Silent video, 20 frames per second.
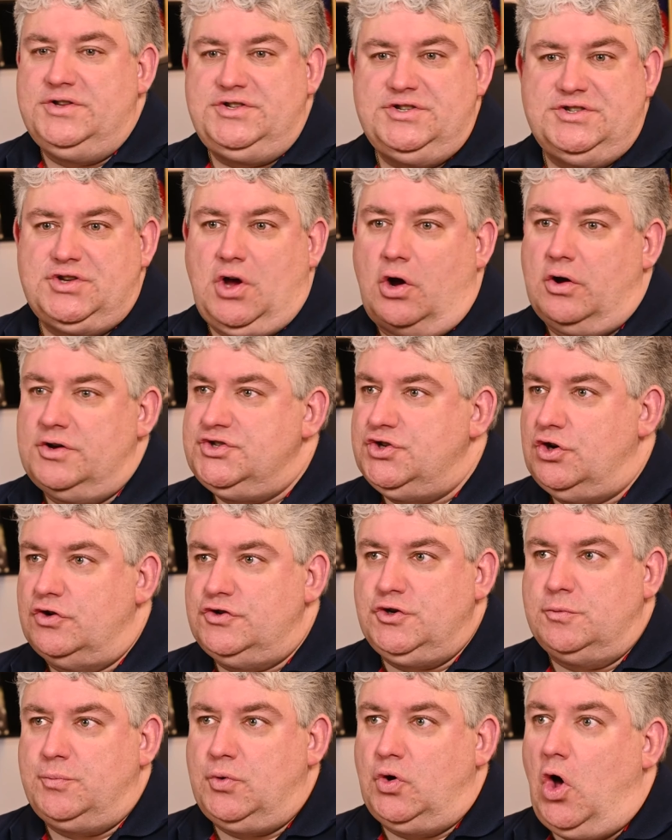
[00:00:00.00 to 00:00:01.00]
which is our
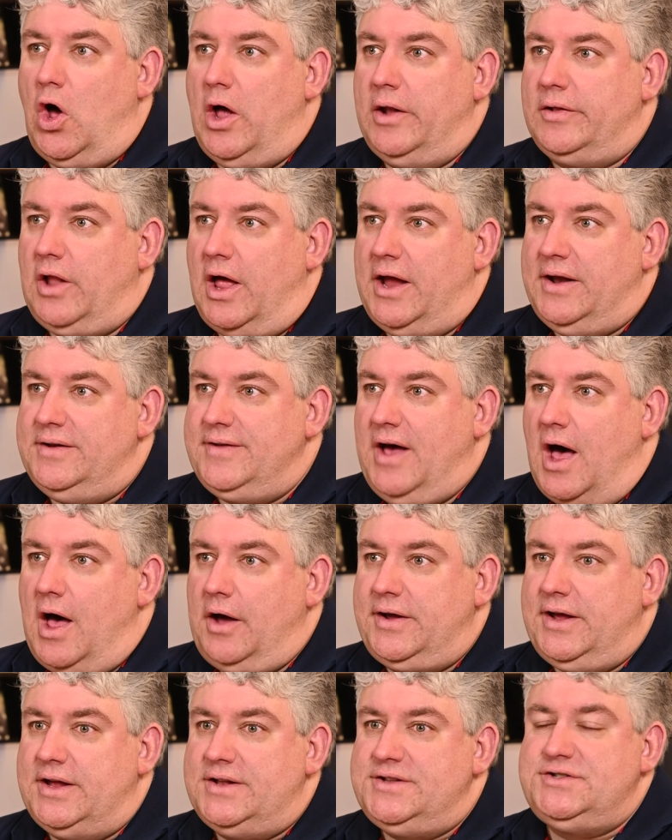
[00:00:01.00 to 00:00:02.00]
searchable online
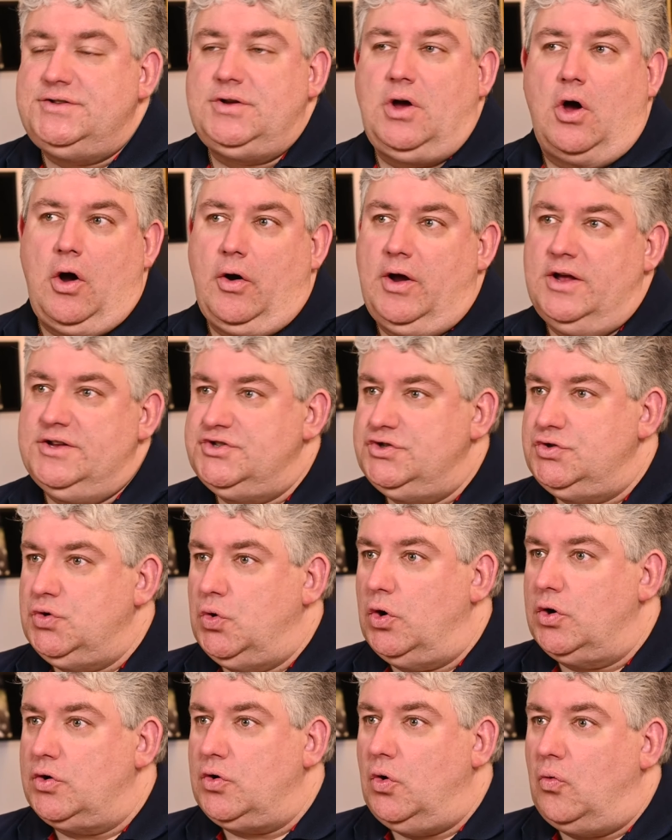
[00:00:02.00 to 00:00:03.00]
dockets, our
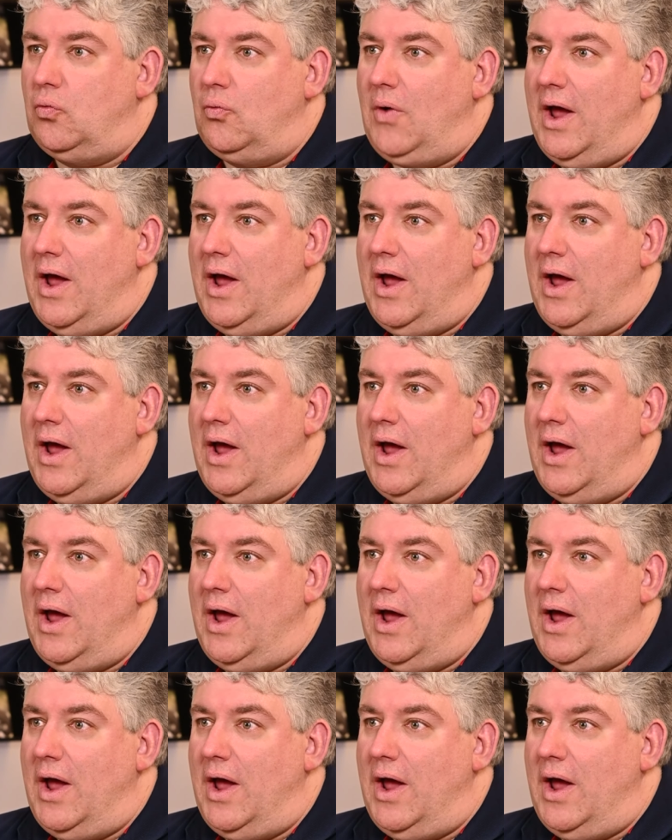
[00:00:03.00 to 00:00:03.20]
historical